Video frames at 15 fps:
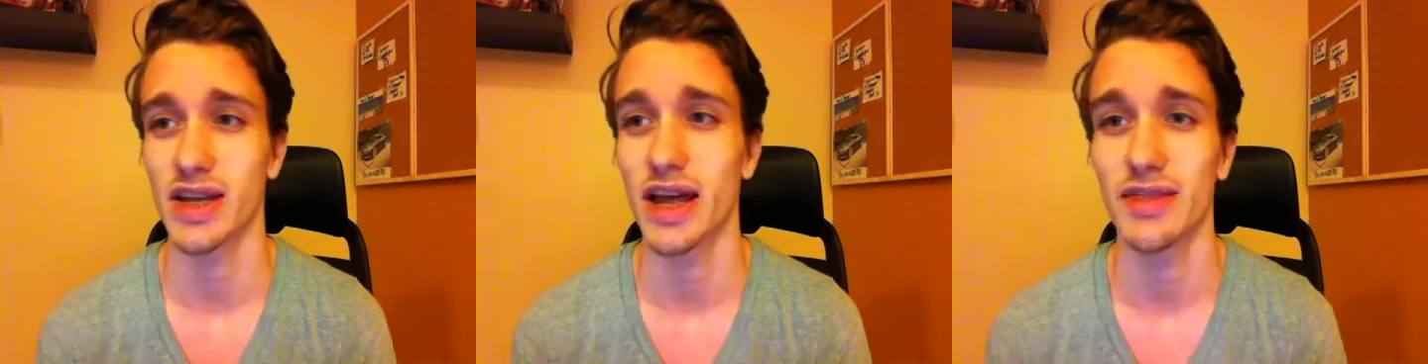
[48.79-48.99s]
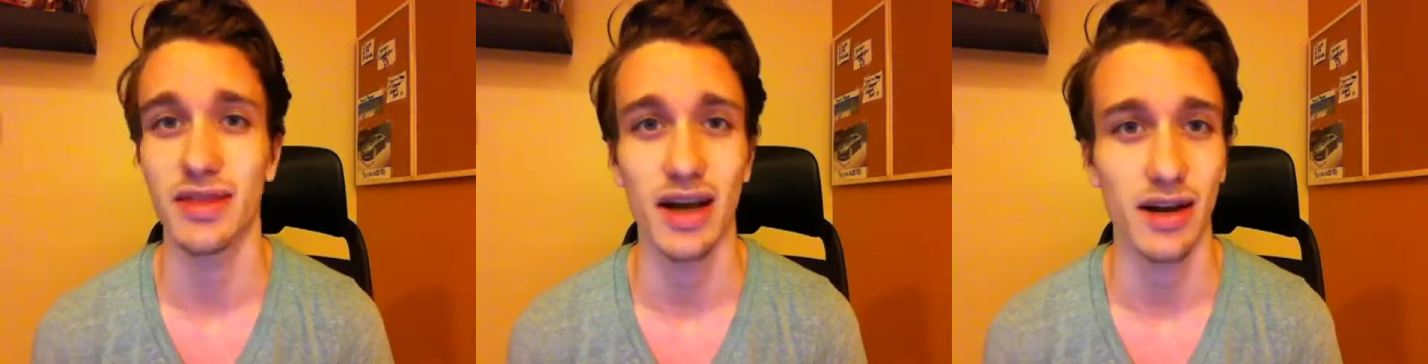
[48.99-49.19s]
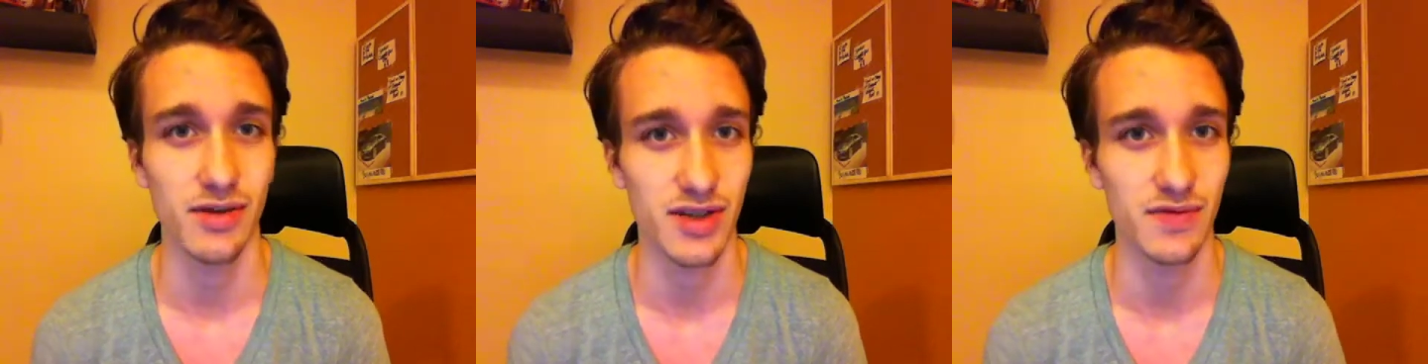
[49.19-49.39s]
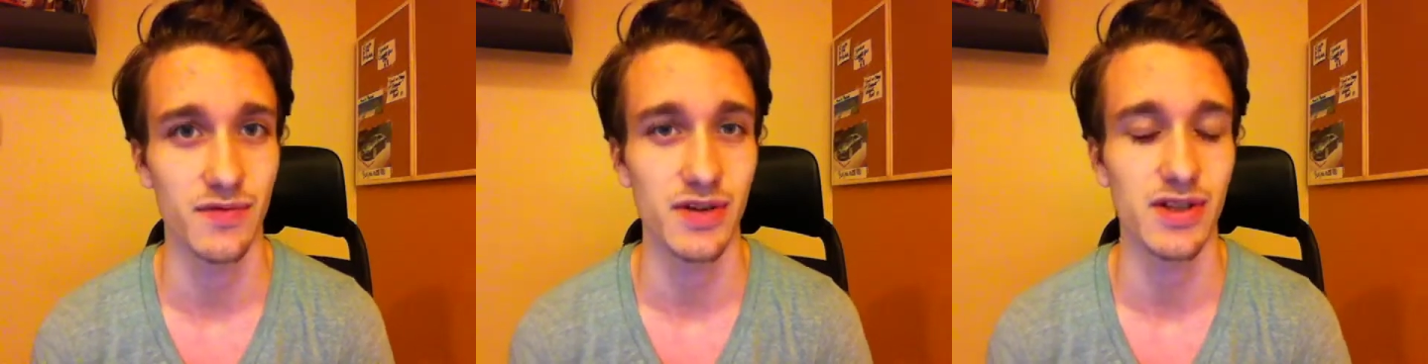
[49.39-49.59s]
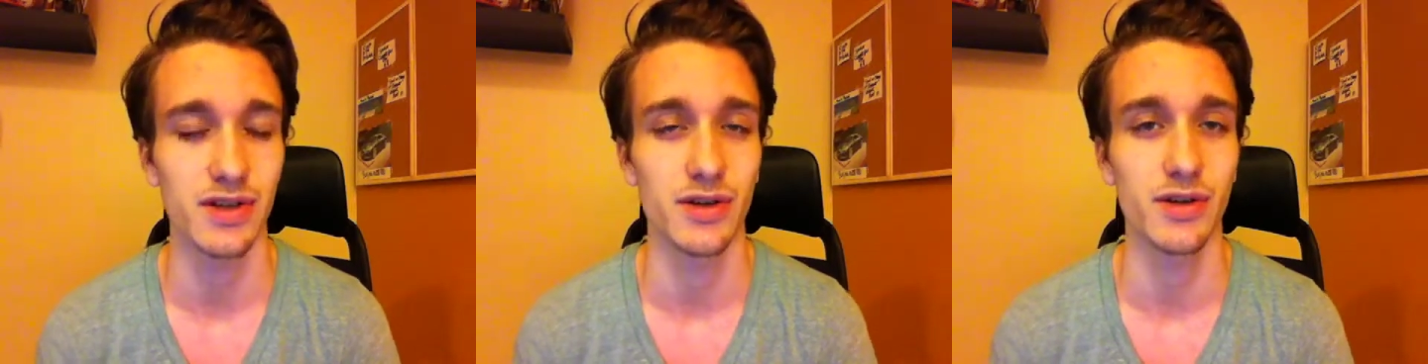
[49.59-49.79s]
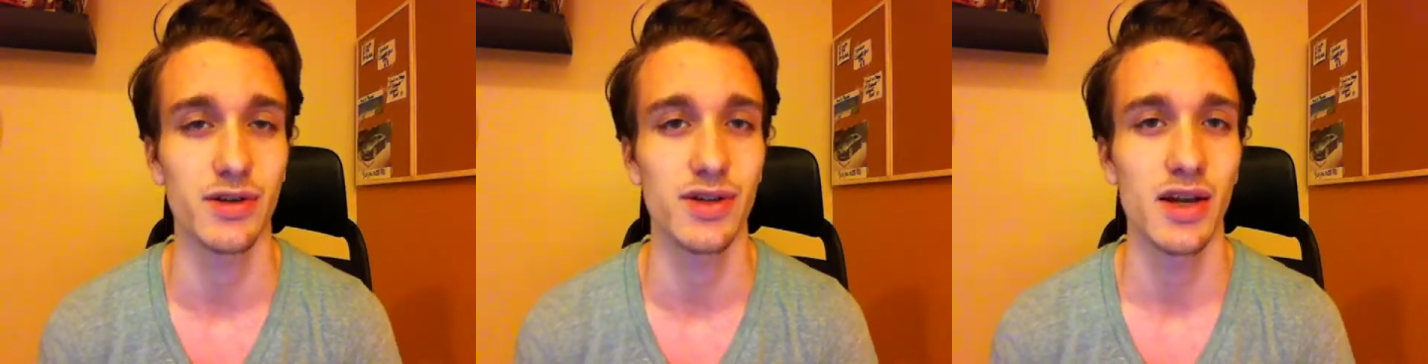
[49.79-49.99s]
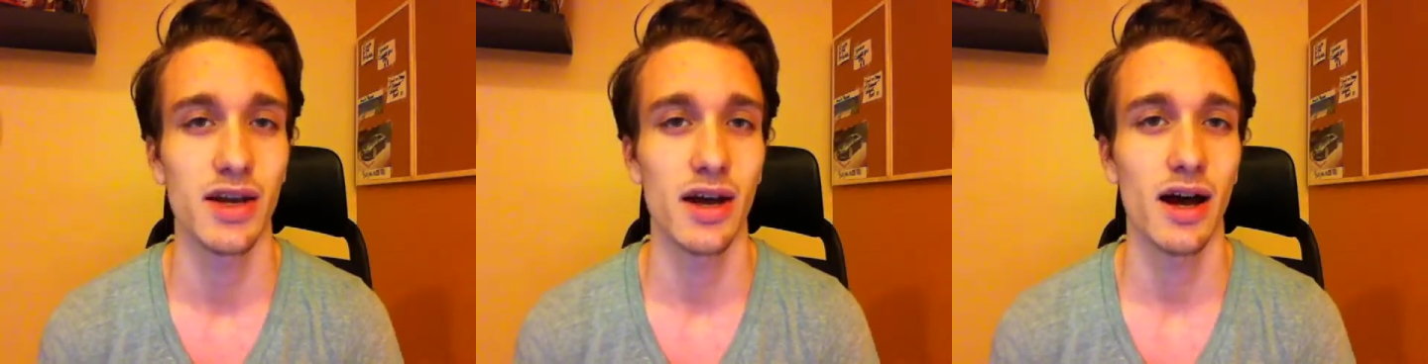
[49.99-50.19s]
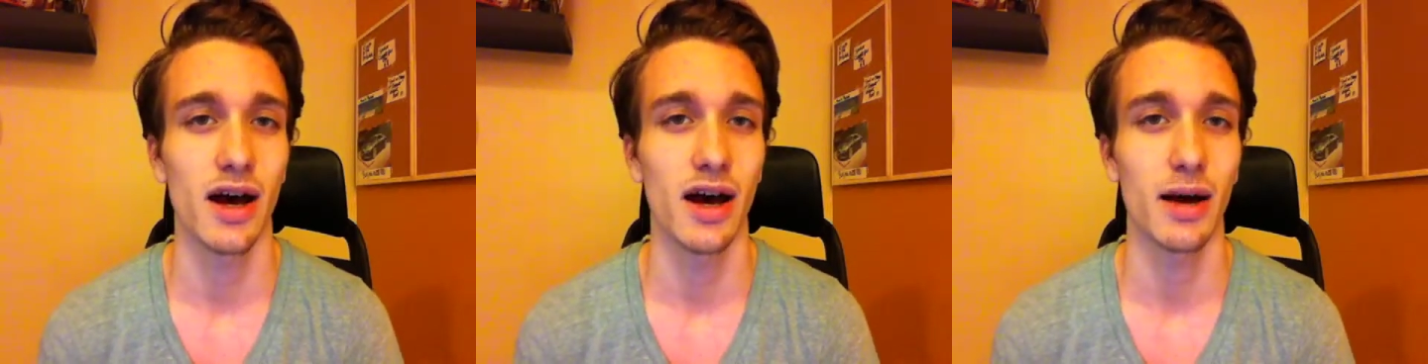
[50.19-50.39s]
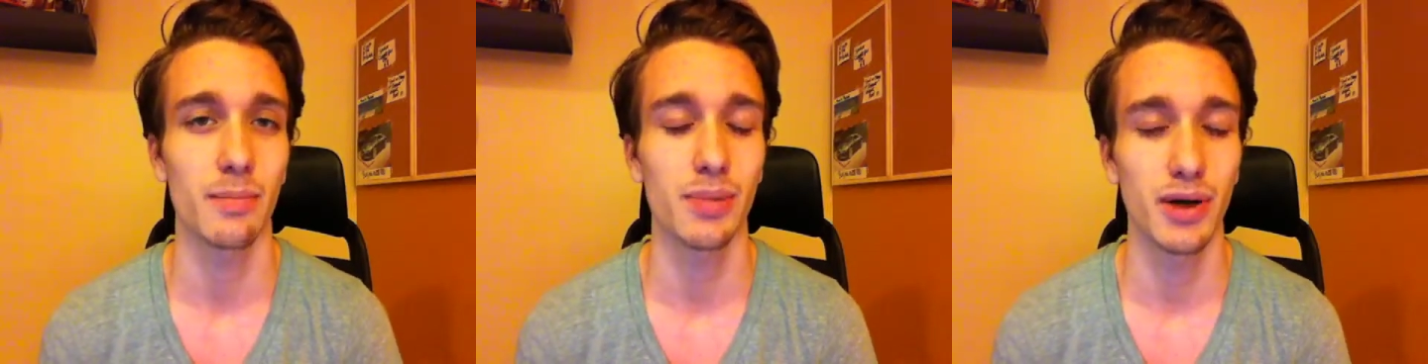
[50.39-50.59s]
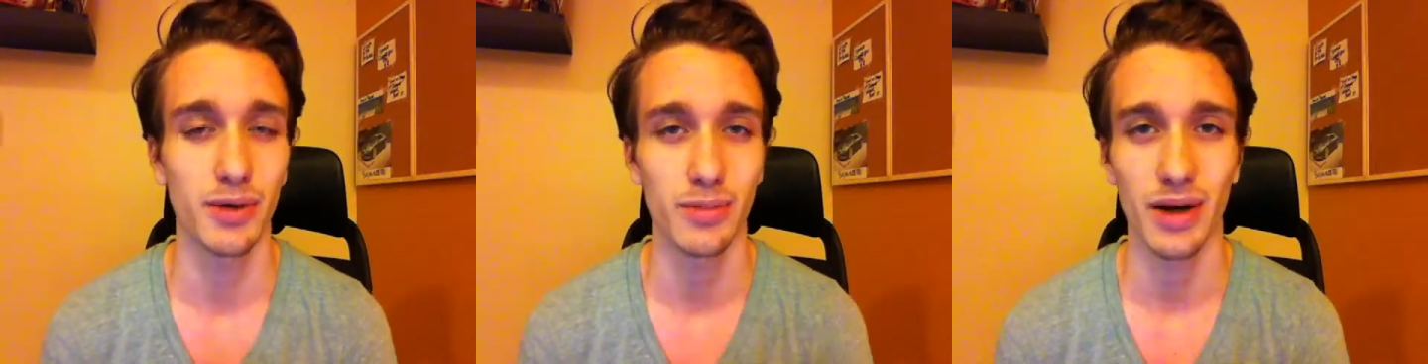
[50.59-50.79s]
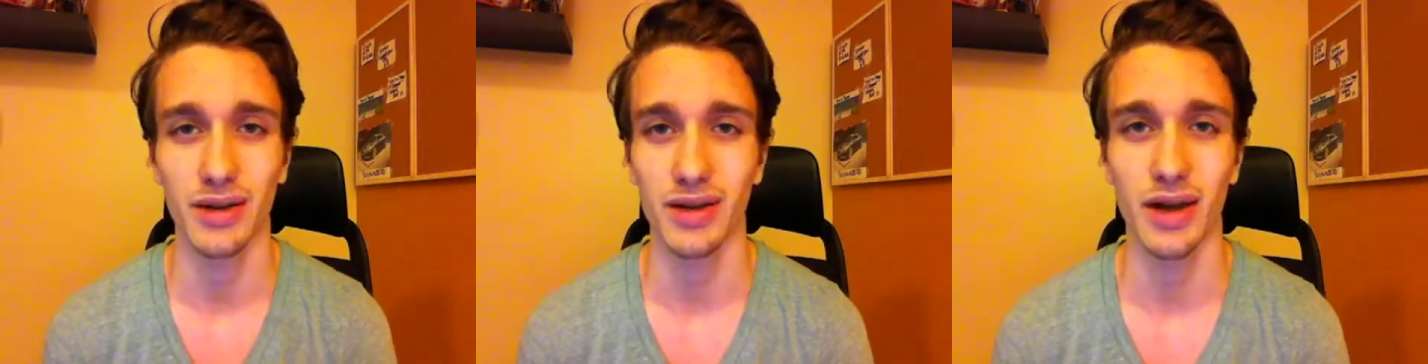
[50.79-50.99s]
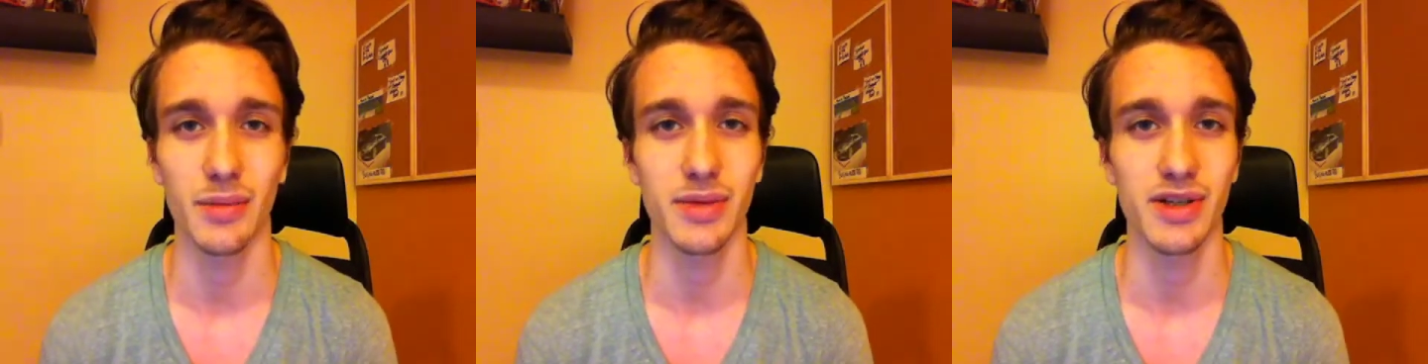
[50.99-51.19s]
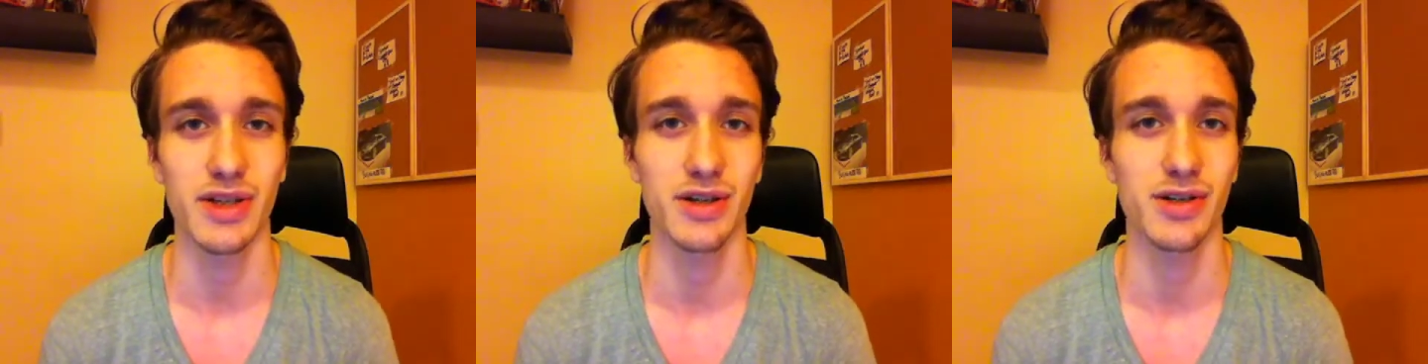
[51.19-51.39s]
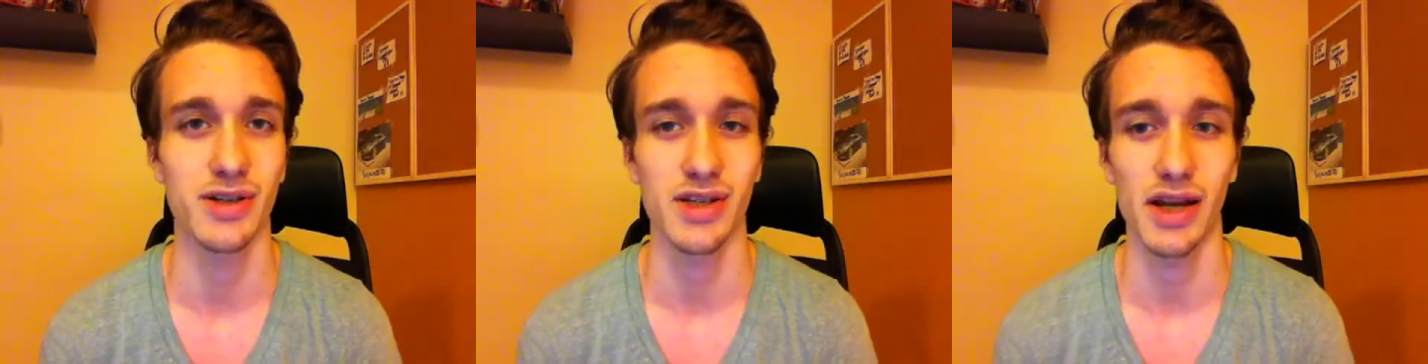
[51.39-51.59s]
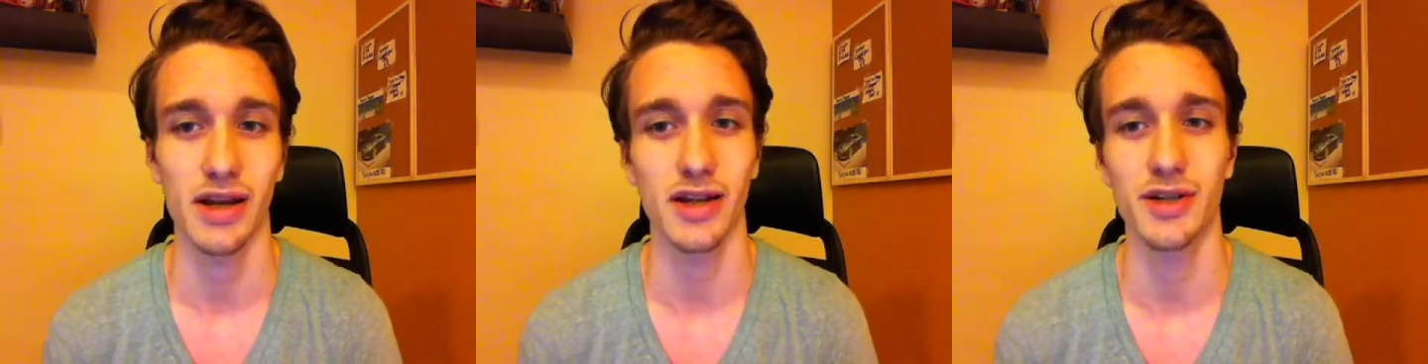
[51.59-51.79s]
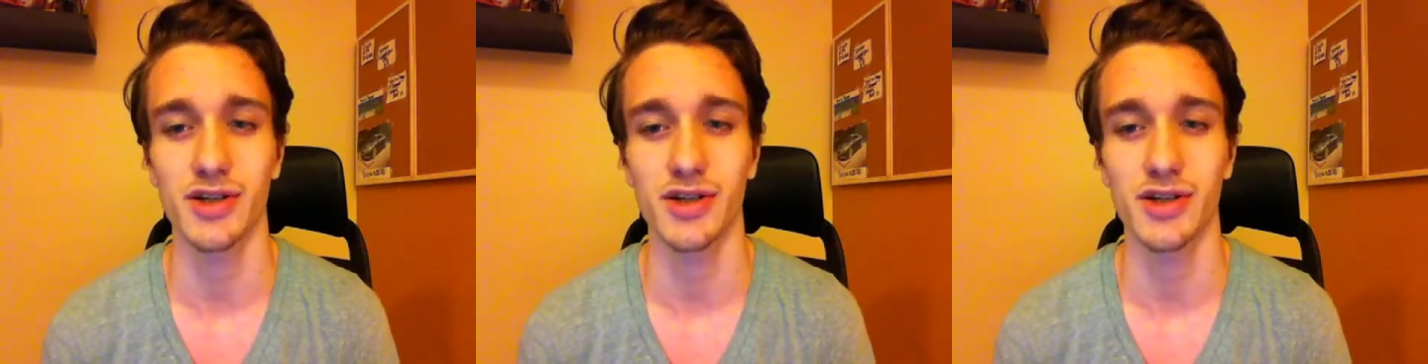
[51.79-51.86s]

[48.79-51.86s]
10,000 visitors per month coming to your site.